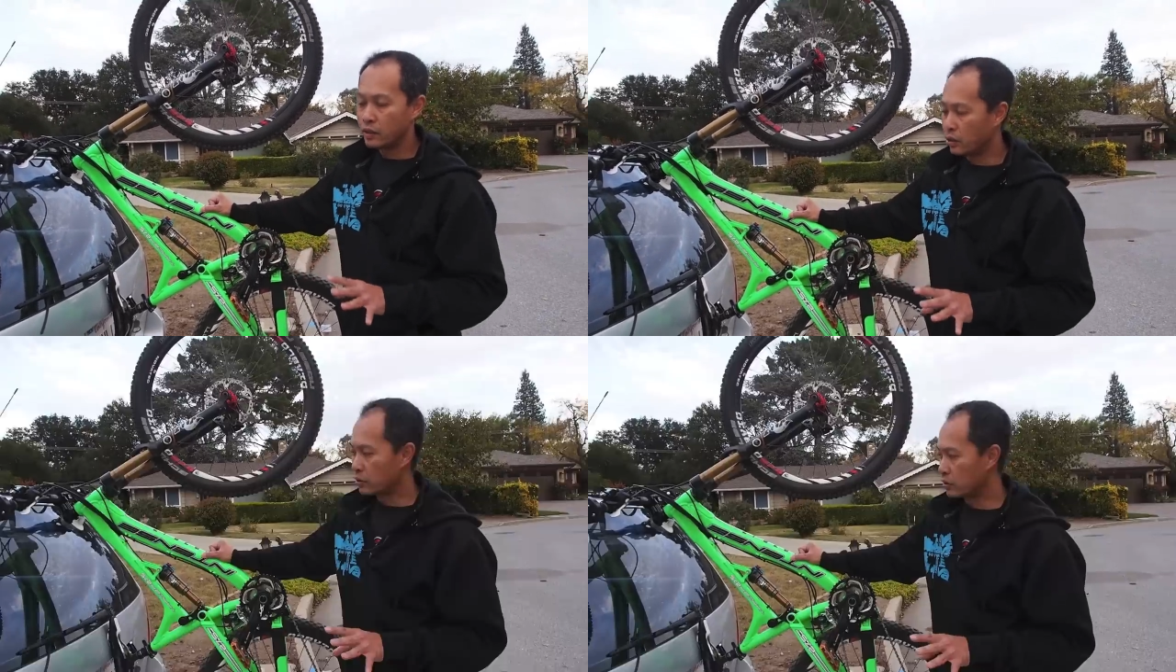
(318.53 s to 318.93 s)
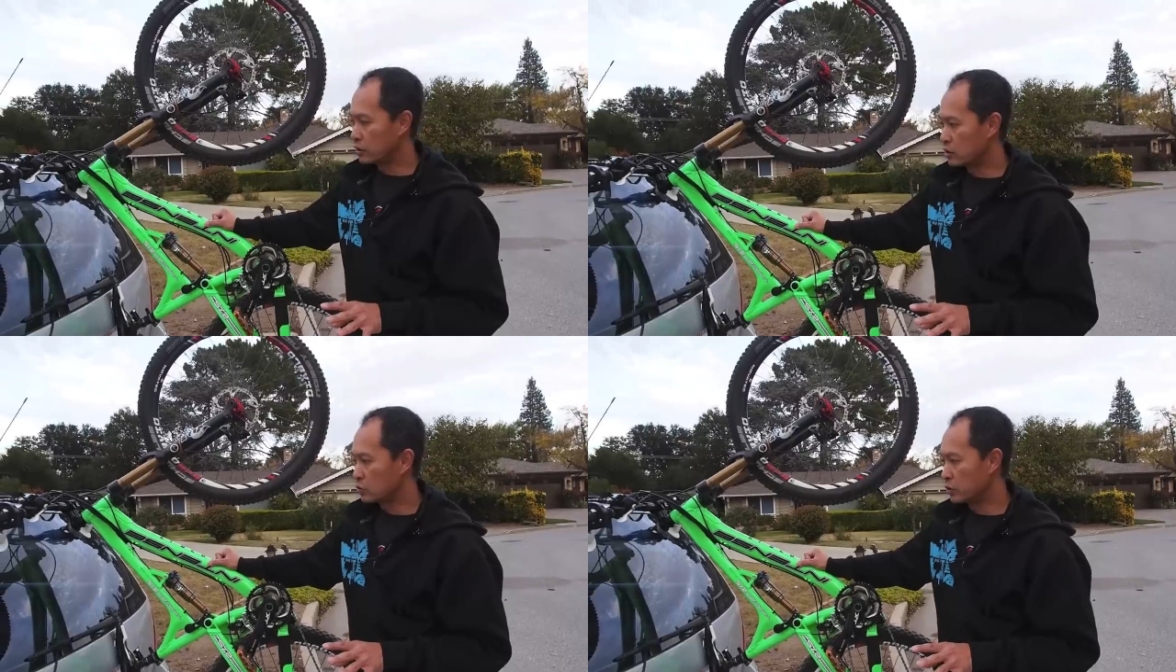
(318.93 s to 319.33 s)

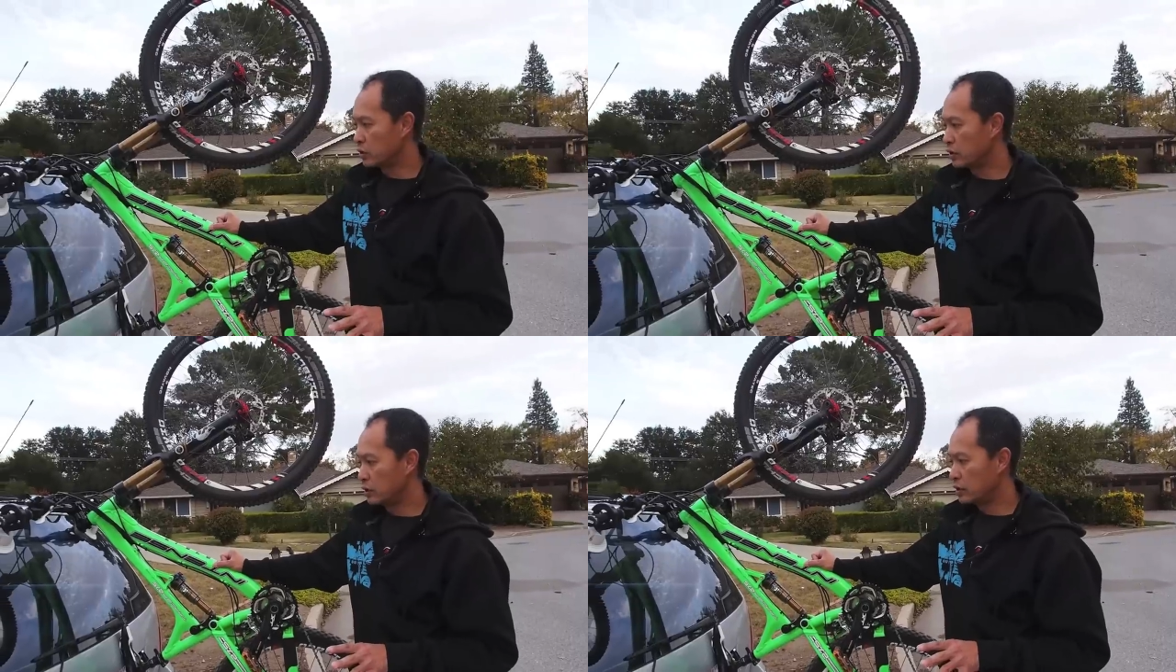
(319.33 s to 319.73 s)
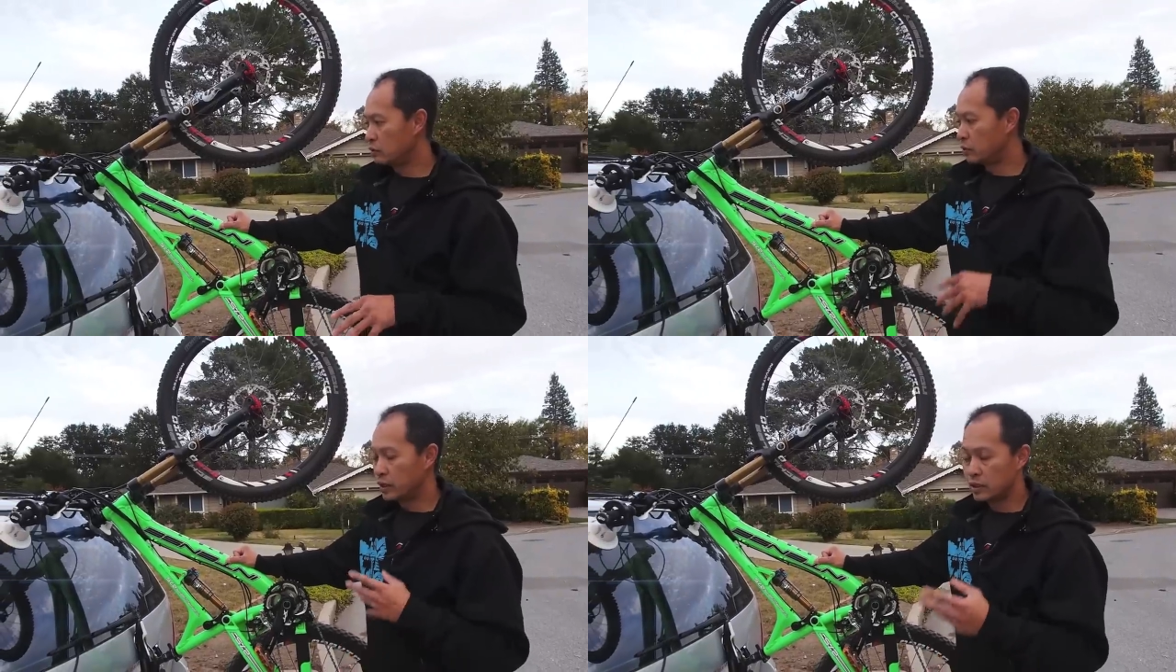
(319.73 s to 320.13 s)
occurrence where you
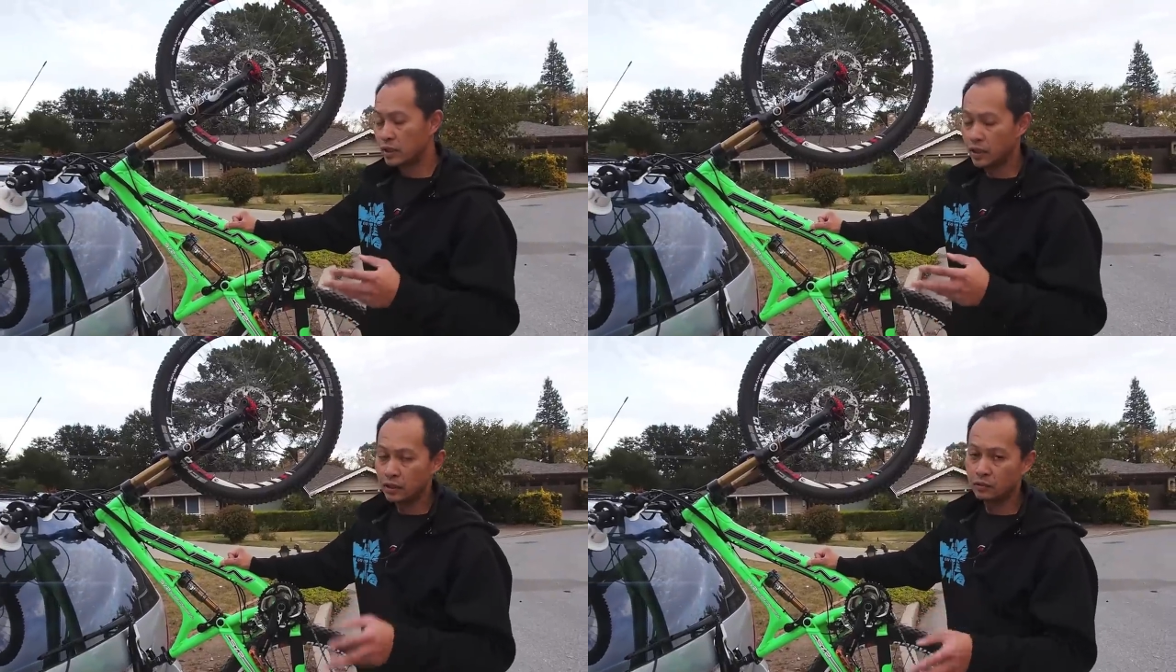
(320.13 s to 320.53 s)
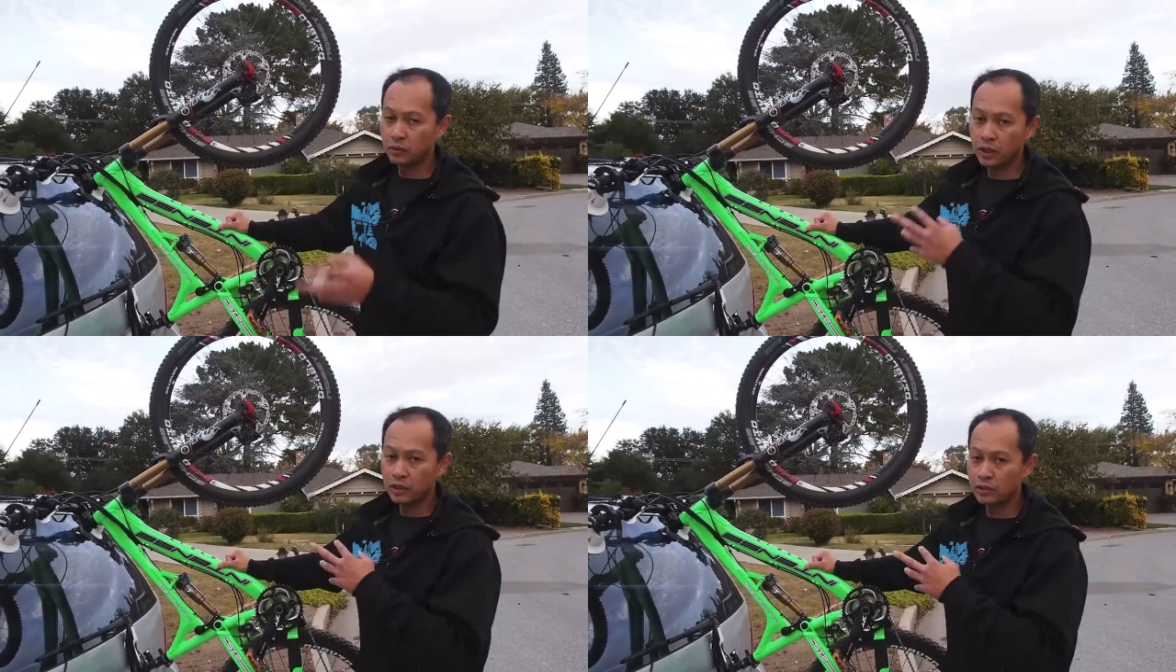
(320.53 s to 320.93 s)
need one inside and
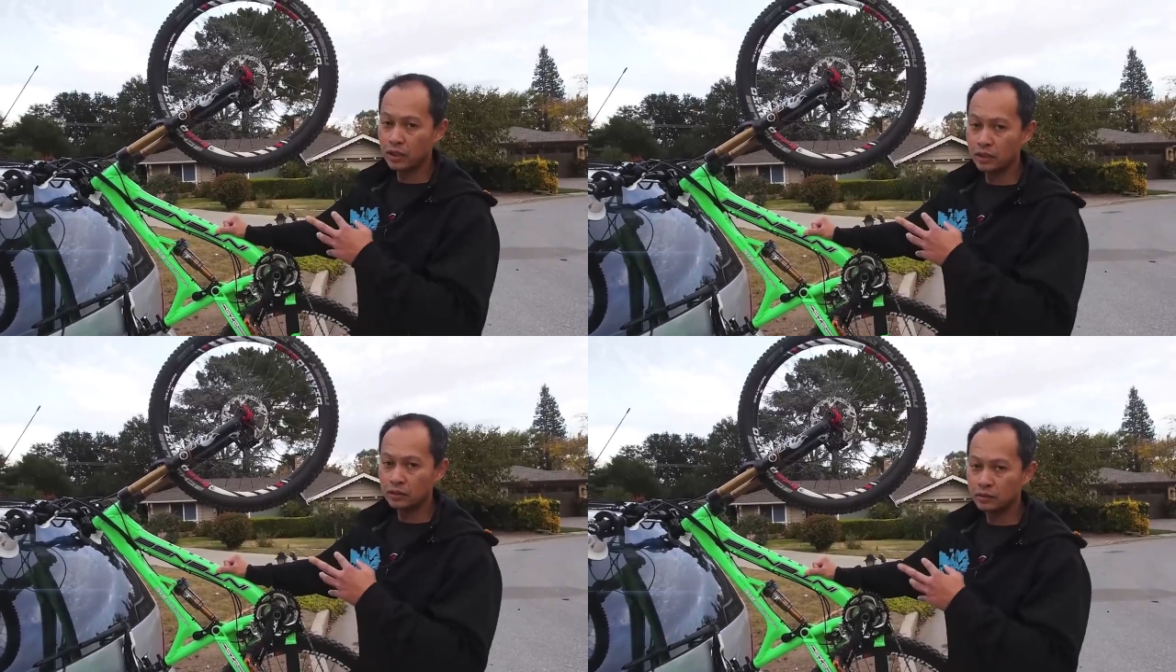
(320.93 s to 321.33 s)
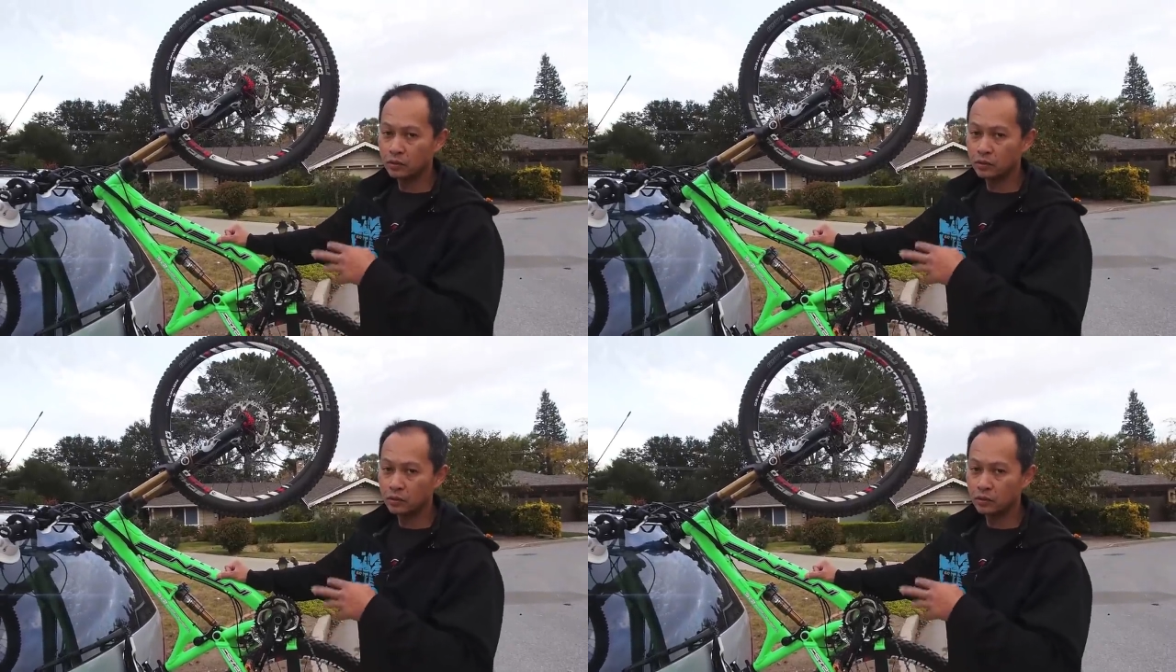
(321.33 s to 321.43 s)
one outside,